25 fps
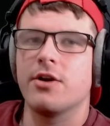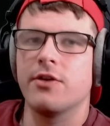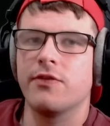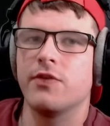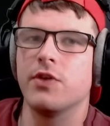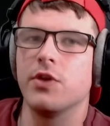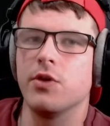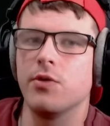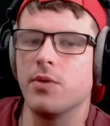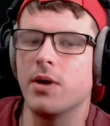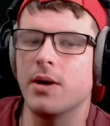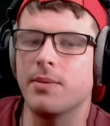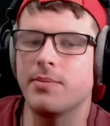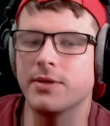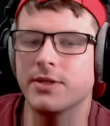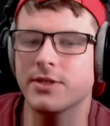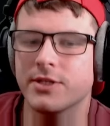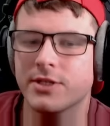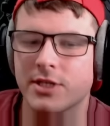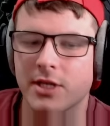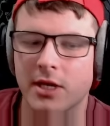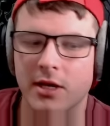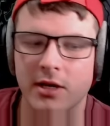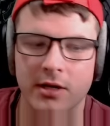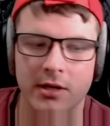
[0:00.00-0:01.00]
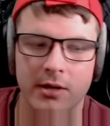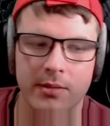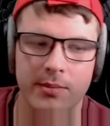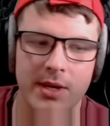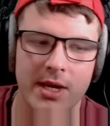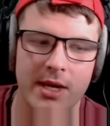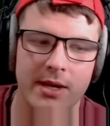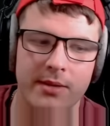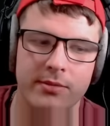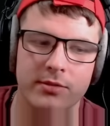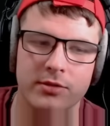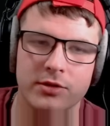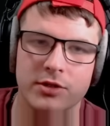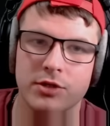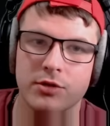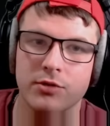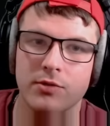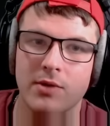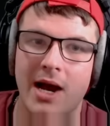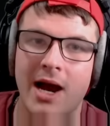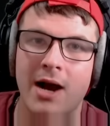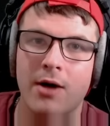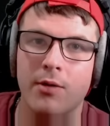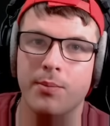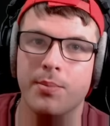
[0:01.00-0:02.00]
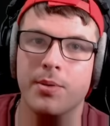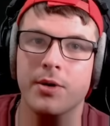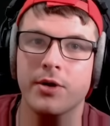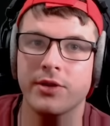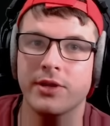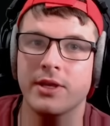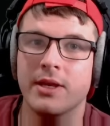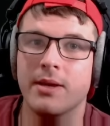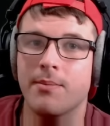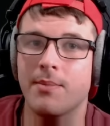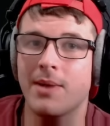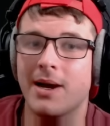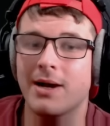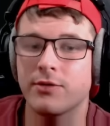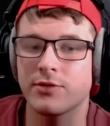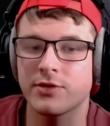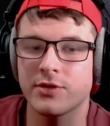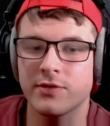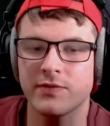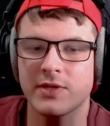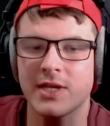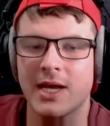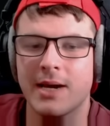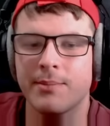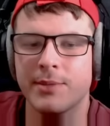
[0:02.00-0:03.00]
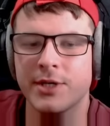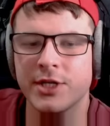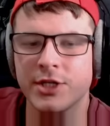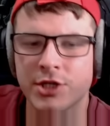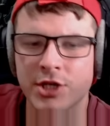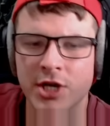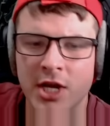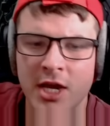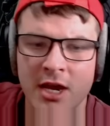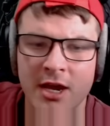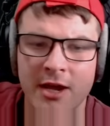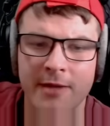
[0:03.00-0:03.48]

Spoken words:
few weapons that are going to be able to output the amount of damage.